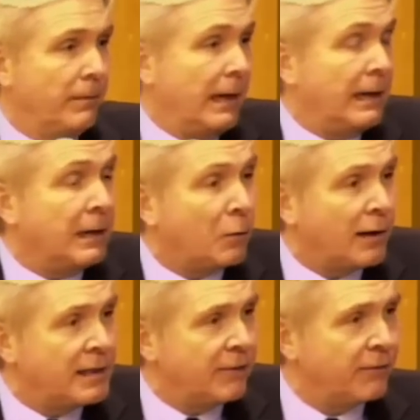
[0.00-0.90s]
in quite a
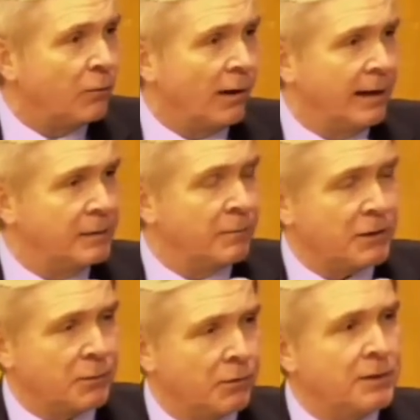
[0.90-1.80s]
different way is much
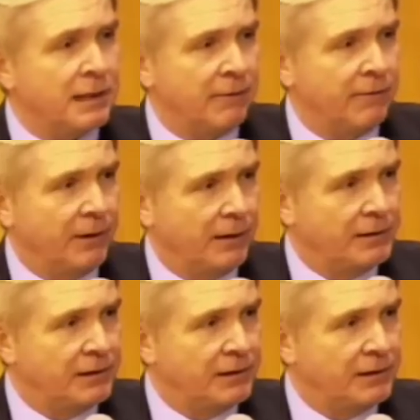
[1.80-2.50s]
more diverse.